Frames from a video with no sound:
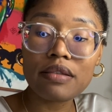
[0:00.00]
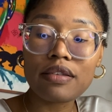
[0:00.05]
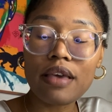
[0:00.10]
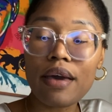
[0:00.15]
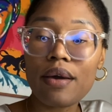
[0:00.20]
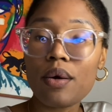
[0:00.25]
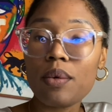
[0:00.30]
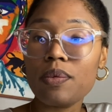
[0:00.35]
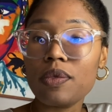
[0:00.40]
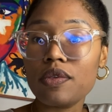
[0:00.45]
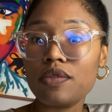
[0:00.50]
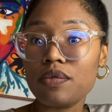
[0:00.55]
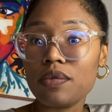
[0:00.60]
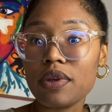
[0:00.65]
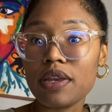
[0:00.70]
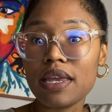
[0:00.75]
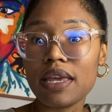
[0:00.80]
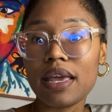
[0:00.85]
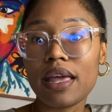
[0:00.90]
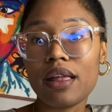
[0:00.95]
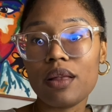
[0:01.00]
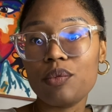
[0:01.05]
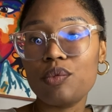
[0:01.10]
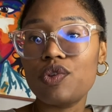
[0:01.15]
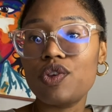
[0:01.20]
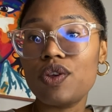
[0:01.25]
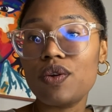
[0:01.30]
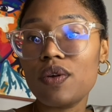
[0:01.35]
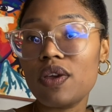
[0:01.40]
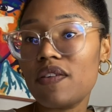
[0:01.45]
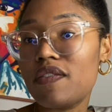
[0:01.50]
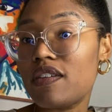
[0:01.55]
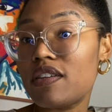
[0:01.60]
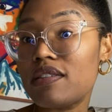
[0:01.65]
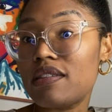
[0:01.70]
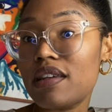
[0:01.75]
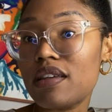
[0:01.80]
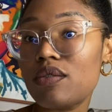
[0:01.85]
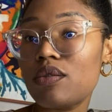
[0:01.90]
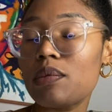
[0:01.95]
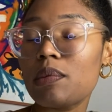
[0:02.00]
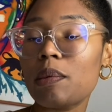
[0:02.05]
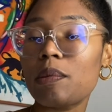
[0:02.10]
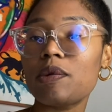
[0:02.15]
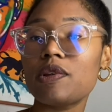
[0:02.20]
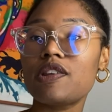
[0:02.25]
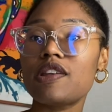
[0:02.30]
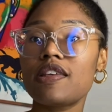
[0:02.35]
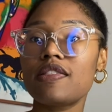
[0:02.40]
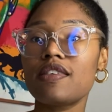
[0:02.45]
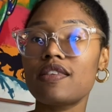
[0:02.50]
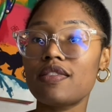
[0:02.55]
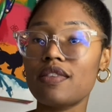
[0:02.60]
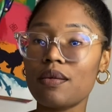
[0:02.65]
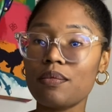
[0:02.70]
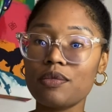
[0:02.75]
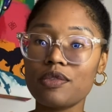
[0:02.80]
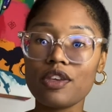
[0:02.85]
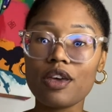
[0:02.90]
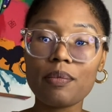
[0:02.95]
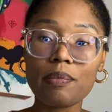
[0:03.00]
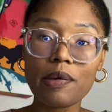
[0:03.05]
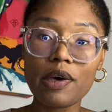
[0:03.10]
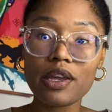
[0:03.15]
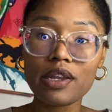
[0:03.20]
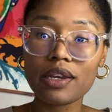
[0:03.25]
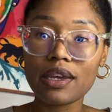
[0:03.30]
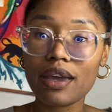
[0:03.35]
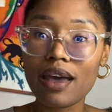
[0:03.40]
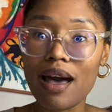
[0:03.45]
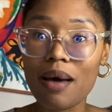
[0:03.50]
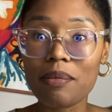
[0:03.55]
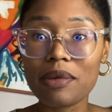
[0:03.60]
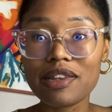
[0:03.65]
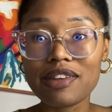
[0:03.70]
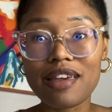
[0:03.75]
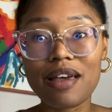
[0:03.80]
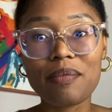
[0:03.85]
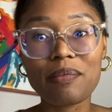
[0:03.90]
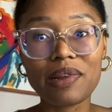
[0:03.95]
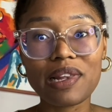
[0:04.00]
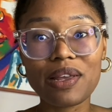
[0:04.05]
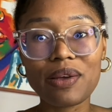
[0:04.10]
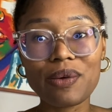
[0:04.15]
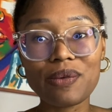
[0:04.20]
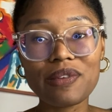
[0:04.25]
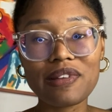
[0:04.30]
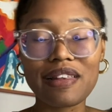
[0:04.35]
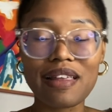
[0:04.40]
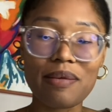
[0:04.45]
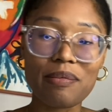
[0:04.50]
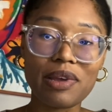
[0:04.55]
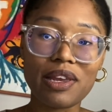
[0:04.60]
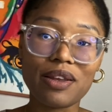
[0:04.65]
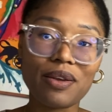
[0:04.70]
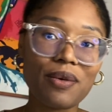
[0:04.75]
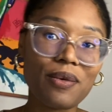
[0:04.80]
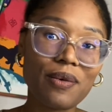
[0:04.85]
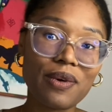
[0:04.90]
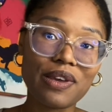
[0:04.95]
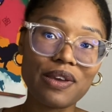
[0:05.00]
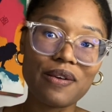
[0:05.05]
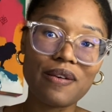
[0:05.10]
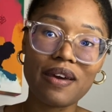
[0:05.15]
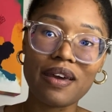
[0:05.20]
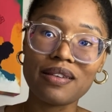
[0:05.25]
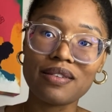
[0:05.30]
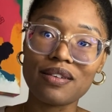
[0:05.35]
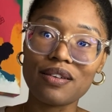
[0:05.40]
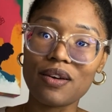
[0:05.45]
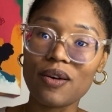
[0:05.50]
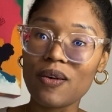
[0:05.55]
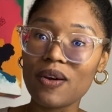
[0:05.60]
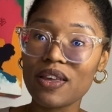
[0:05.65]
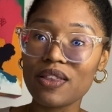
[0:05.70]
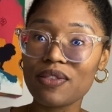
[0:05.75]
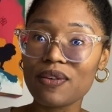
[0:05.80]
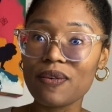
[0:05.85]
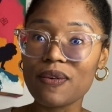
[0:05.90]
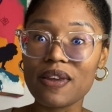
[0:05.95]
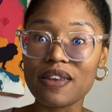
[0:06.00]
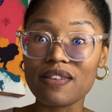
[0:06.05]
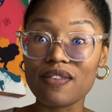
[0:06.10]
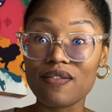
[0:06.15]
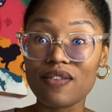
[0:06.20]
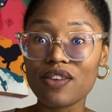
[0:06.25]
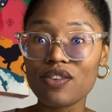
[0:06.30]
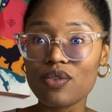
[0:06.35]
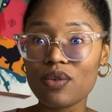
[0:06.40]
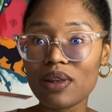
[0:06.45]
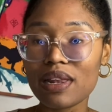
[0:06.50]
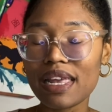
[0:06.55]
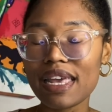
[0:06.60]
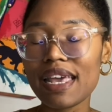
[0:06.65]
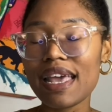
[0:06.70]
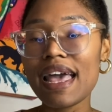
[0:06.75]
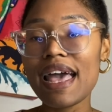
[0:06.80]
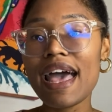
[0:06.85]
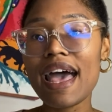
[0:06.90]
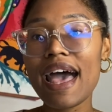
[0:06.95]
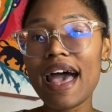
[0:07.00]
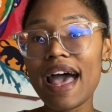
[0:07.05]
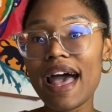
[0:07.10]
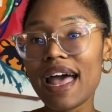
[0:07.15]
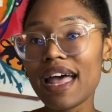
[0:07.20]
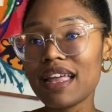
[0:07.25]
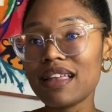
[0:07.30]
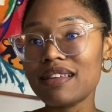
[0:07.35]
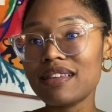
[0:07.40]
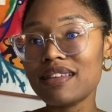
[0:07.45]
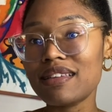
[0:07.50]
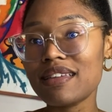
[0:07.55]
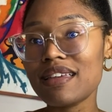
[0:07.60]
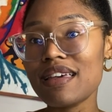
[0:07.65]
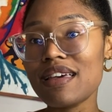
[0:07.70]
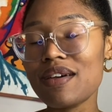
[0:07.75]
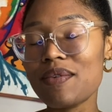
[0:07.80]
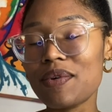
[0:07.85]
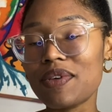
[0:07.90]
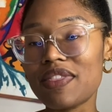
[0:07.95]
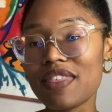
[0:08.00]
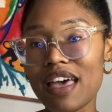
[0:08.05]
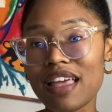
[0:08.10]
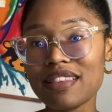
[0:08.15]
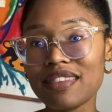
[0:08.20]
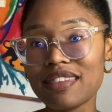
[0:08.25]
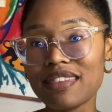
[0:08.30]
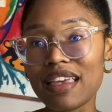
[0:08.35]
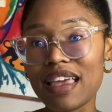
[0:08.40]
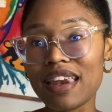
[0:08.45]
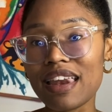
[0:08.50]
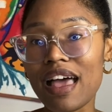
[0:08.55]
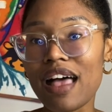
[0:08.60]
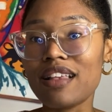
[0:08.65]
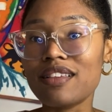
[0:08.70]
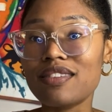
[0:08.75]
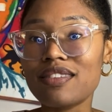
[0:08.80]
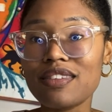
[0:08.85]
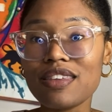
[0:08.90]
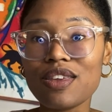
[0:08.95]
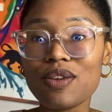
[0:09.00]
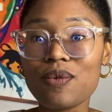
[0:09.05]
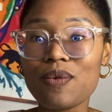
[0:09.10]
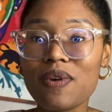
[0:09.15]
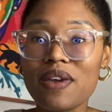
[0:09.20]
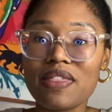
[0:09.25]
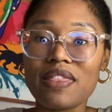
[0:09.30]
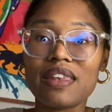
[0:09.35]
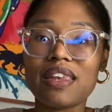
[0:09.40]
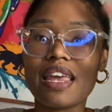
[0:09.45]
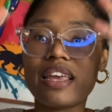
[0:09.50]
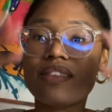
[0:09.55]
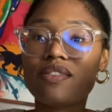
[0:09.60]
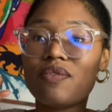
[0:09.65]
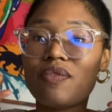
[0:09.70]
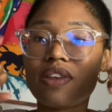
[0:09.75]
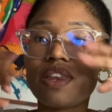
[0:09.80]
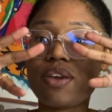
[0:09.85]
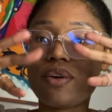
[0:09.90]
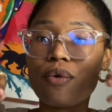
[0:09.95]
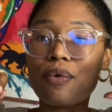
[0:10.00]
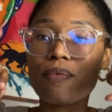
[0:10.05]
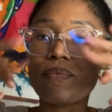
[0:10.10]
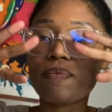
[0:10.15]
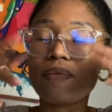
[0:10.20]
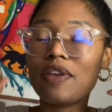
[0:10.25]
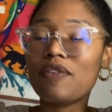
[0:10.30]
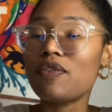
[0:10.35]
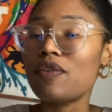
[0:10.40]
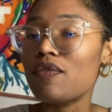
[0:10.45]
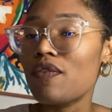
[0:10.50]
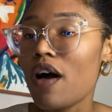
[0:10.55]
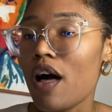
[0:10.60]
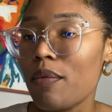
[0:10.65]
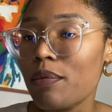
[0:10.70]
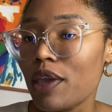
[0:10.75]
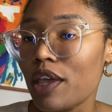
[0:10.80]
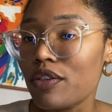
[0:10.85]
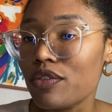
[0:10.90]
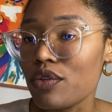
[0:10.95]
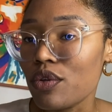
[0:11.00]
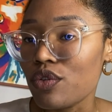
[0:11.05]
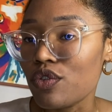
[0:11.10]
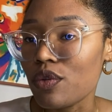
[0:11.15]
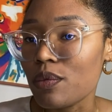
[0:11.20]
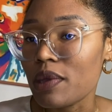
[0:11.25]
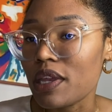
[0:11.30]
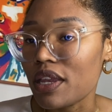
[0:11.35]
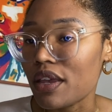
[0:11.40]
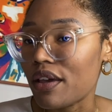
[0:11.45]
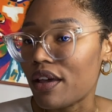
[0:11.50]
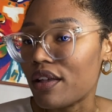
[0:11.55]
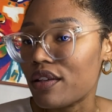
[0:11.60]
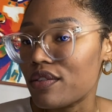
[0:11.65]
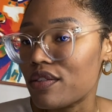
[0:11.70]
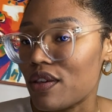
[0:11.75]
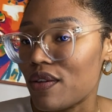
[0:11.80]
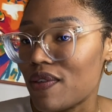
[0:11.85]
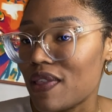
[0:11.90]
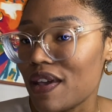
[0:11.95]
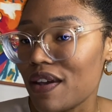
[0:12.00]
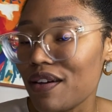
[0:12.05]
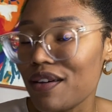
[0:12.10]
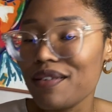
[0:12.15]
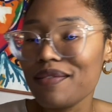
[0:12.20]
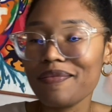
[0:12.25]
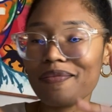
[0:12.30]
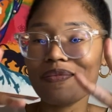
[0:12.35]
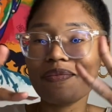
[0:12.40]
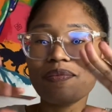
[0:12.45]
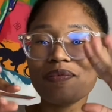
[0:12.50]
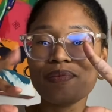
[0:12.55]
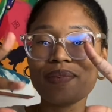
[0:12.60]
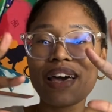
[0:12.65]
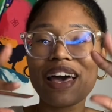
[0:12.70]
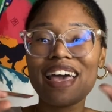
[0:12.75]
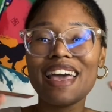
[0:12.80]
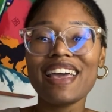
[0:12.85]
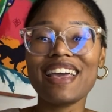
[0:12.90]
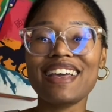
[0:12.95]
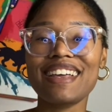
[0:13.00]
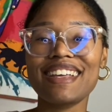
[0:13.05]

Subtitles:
I hope this reading helped you. If it did, remember to hit the thumbs up button, comment down below to let me know what you guys are going through individually. And with that said, I'll see you in the next video. If you follow me on social media, I'll see you there. Bye.